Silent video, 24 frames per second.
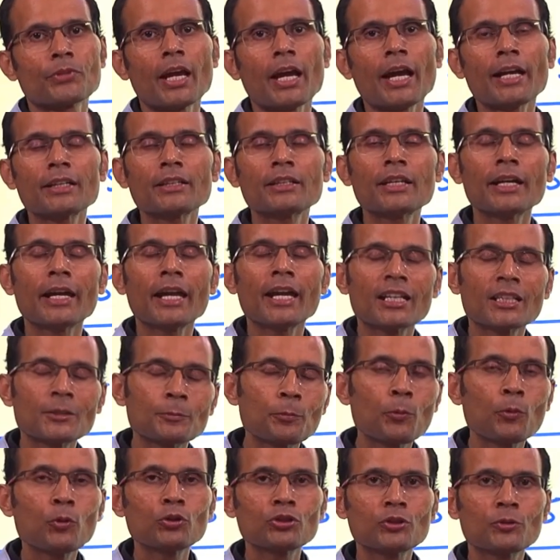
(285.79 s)
at the
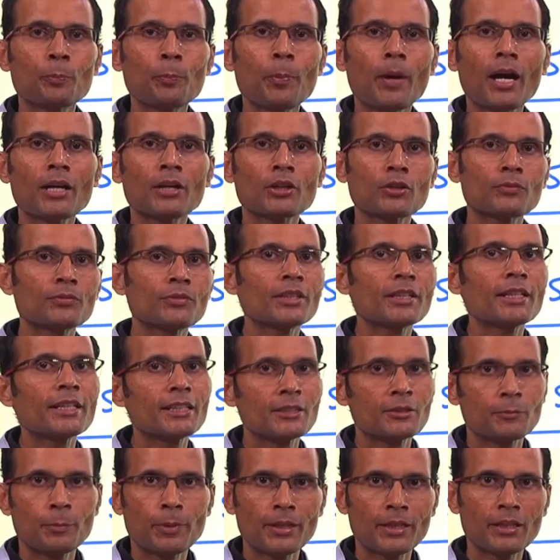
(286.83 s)
exposed part of the
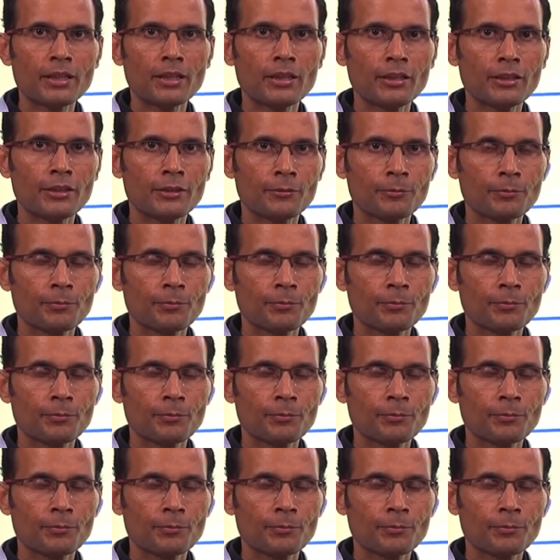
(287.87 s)
his bundle,